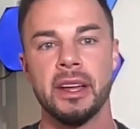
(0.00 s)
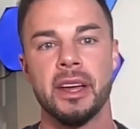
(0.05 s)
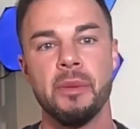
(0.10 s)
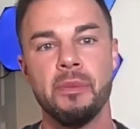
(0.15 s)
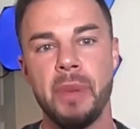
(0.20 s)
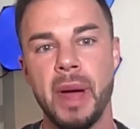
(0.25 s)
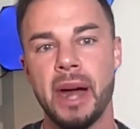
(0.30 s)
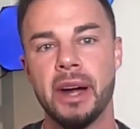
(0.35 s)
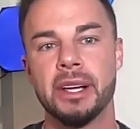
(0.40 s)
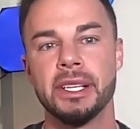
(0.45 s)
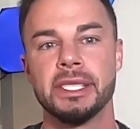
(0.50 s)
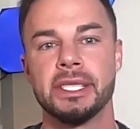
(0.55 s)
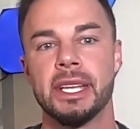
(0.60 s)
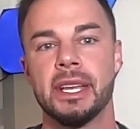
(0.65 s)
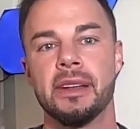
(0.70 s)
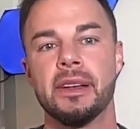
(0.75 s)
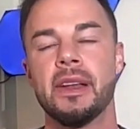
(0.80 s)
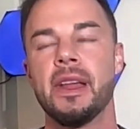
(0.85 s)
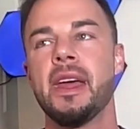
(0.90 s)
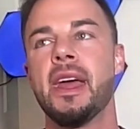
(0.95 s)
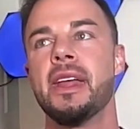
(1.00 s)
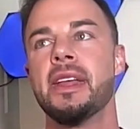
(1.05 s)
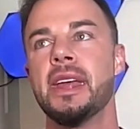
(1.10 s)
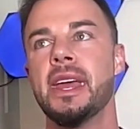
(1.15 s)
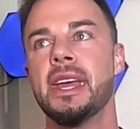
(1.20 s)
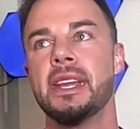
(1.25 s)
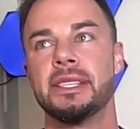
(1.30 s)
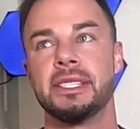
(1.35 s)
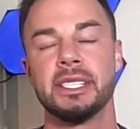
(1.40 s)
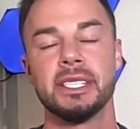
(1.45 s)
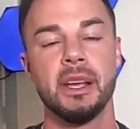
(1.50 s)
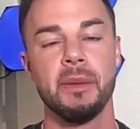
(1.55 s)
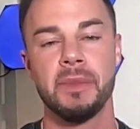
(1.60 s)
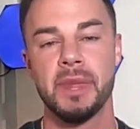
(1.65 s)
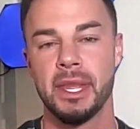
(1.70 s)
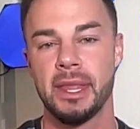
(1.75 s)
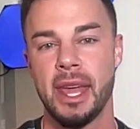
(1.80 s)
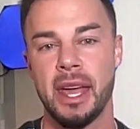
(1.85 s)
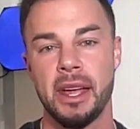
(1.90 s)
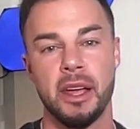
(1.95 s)
comparison. It's
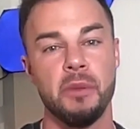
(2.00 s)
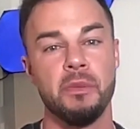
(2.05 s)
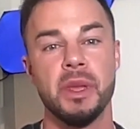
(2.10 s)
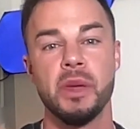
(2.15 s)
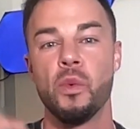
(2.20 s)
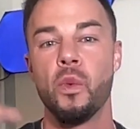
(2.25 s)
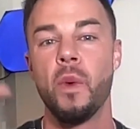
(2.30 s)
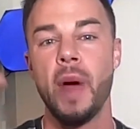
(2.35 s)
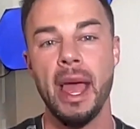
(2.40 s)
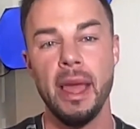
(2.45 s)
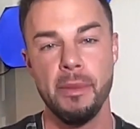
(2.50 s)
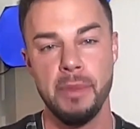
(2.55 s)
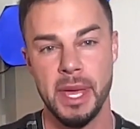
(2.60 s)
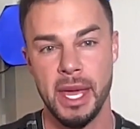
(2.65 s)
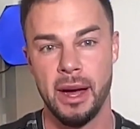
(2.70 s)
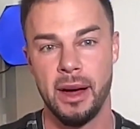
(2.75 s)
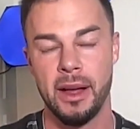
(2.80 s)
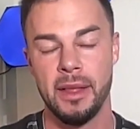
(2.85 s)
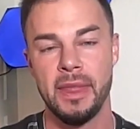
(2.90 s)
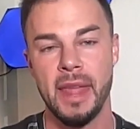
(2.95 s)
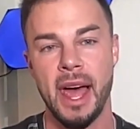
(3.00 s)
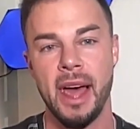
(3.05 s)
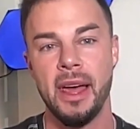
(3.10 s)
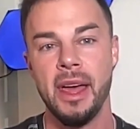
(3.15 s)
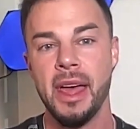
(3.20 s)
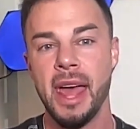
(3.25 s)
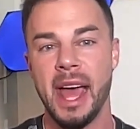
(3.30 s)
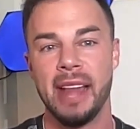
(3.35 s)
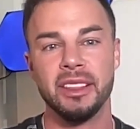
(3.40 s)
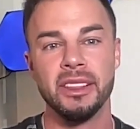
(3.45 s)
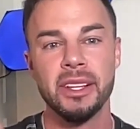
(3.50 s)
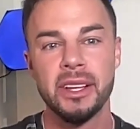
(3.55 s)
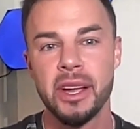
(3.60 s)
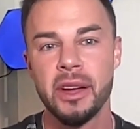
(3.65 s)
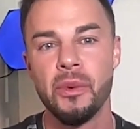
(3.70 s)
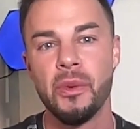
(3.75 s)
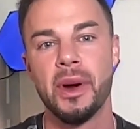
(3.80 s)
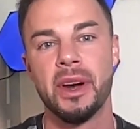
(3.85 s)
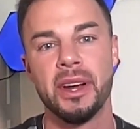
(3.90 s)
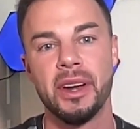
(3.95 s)
something that could be way beyond that. And look
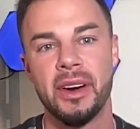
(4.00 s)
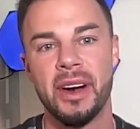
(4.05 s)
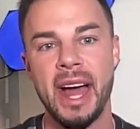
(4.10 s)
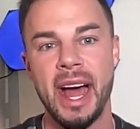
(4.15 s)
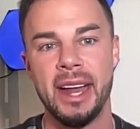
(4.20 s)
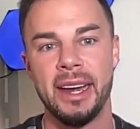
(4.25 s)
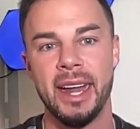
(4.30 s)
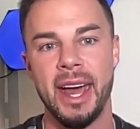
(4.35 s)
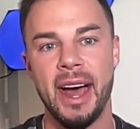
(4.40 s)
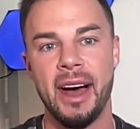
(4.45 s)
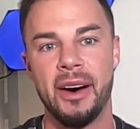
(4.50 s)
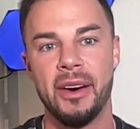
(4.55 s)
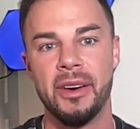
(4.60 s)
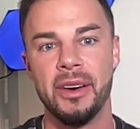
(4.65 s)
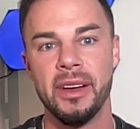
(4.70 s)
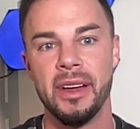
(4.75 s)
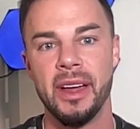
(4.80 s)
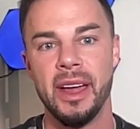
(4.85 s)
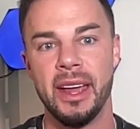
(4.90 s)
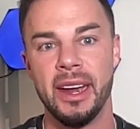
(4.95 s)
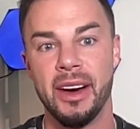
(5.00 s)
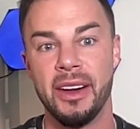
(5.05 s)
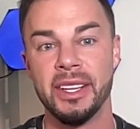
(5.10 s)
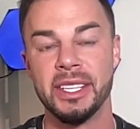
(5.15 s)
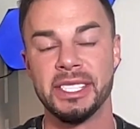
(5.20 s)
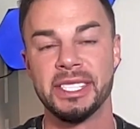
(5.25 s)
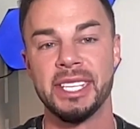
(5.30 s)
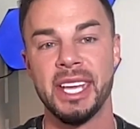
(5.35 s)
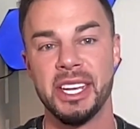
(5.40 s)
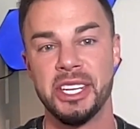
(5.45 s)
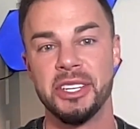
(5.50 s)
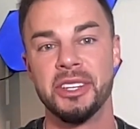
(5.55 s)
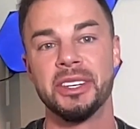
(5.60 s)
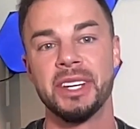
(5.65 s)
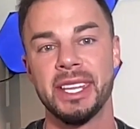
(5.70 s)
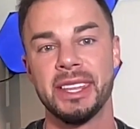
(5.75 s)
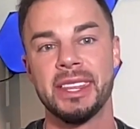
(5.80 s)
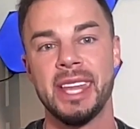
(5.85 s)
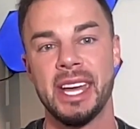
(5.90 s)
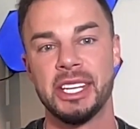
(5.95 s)
at where you're at now. And all of a sudden, you'll
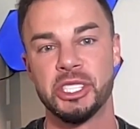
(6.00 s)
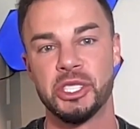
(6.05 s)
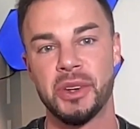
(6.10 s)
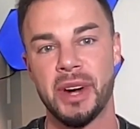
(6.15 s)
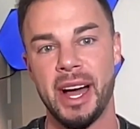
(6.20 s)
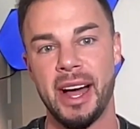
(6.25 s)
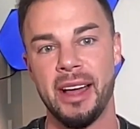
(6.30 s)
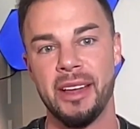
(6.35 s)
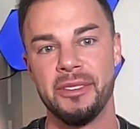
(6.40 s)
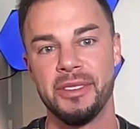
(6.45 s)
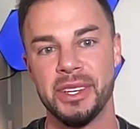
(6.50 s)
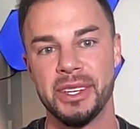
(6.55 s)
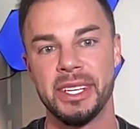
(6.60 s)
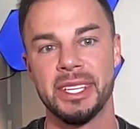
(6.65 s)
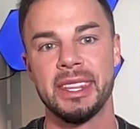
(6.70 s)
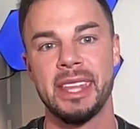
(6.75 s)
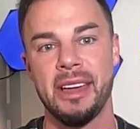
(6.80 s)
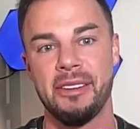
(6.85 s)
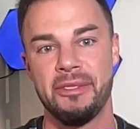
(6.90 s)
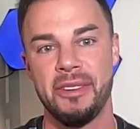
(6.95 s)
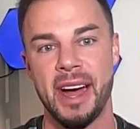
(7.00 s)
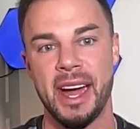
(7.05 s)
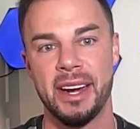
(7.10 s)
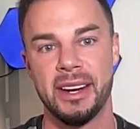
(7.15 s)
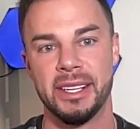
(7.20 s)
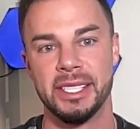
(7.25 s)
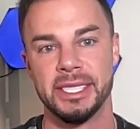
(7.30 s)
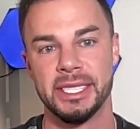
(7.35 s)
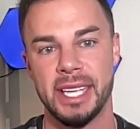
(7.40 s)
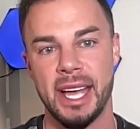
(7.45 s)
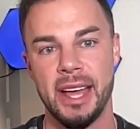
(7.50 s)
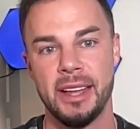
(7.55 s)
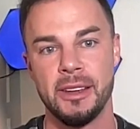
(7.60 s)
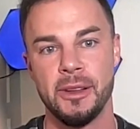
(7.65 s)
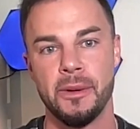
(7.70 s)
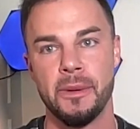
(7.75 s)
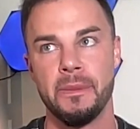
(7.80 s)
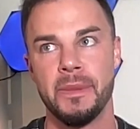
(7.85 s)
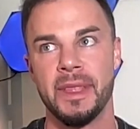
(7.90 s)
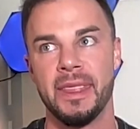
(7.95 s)
get that drive. You'll get that fire inside
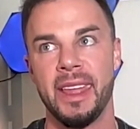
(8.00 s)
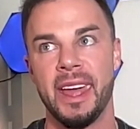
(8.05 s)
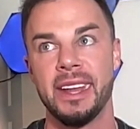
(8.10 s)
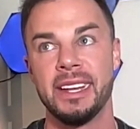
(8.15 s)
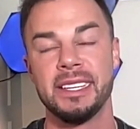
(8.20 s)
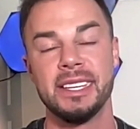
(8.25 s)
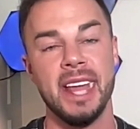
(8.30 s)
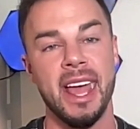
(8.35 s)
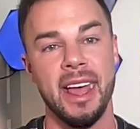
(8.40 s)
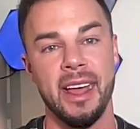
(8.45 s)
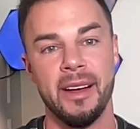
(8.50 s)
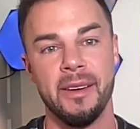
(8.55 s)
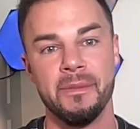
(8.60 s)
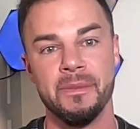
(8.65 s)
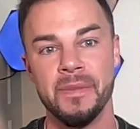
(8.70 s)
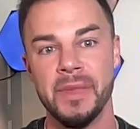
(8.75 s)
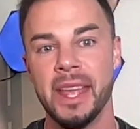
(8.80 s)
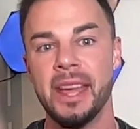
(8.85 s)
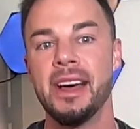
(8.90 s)
you and be like, damn,